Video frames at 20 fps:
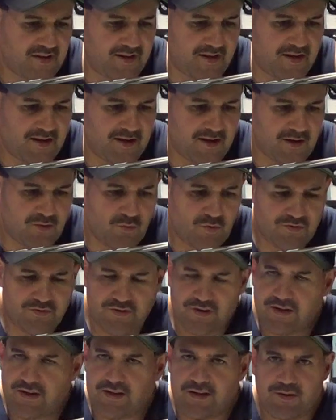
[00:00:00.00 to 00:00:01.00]
and I
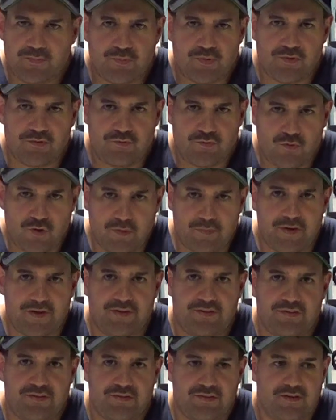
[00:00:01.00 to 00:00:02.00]
wasn't getting the
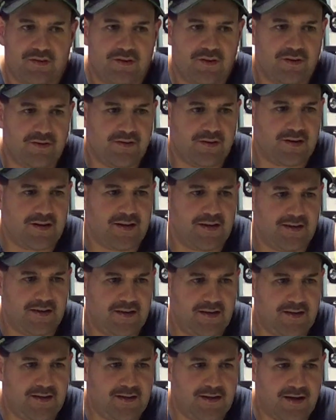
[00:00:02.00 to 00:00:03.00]
performance that I
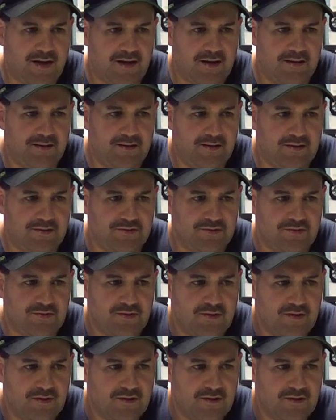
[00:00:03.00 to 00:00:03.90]
needed out of this.